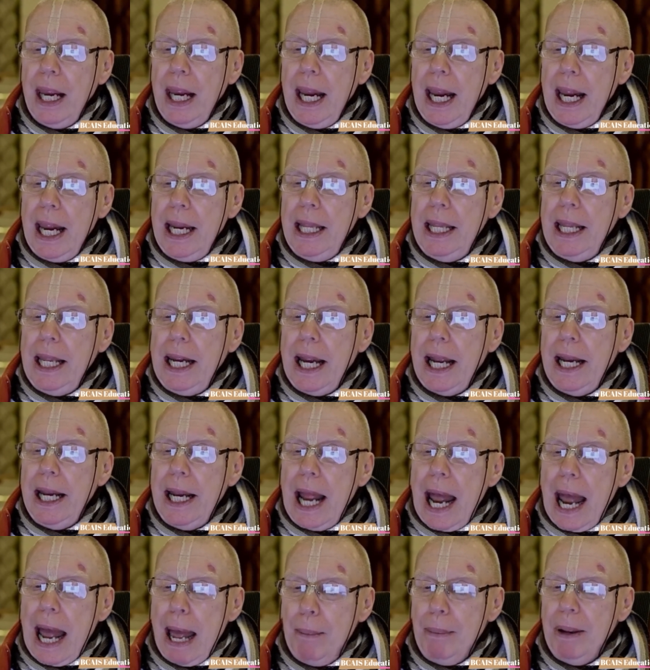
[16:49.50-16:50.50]
in the
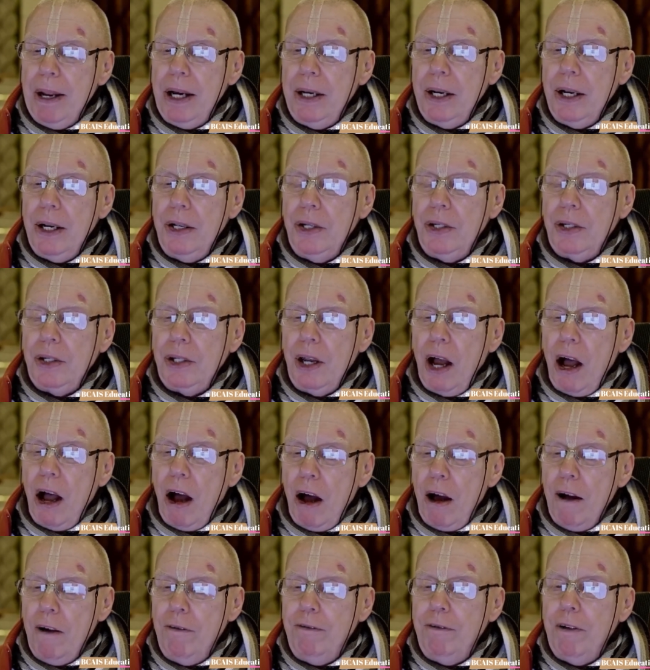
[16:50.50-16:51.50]
inhabitants
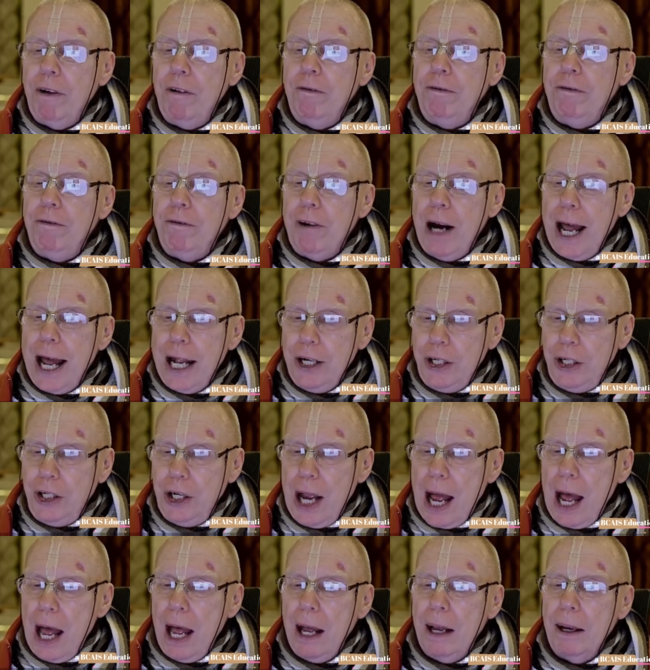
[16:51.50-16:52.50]
of
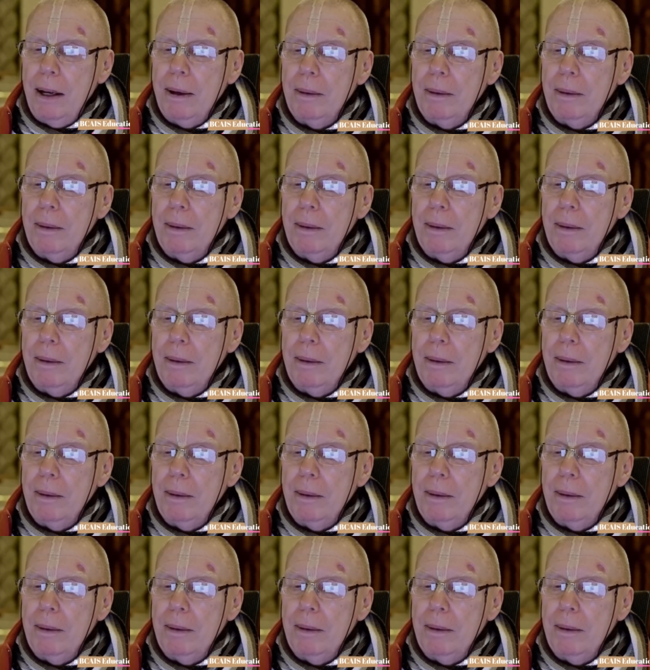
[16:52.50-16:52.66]
Vraja.